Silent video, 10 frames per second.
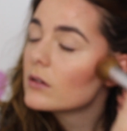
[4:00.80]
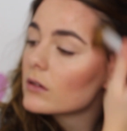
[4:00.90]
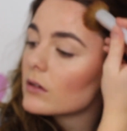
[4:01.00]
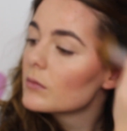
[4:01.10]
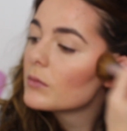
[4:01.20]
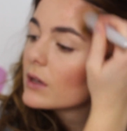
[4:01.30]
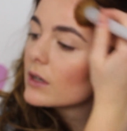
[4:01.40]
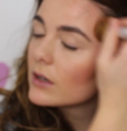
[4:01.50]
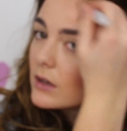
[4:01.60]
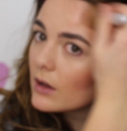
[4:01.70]
Just gonna
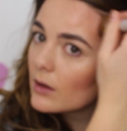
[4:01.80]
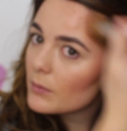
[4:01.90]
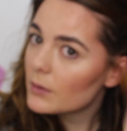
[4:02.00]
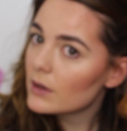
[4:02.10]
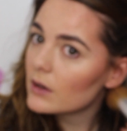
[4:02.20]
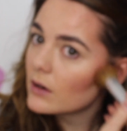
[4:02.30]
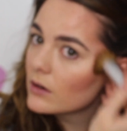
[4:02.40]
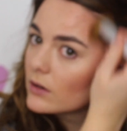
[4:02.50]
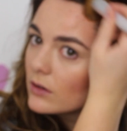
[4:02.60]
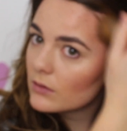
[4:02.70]
blend it up
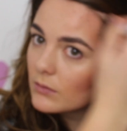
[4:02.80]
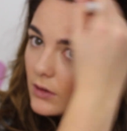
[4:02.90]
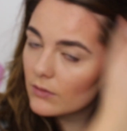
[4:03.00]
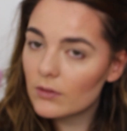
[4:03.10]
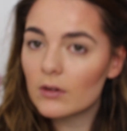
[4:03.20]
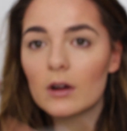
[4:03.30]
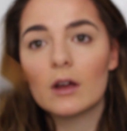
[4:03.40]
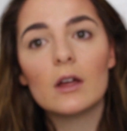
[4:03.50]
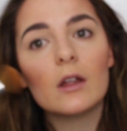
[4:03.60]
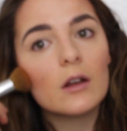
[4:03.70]
here to my
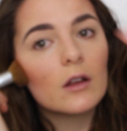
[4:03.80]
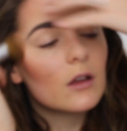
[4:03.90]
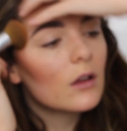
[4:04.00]
forehead.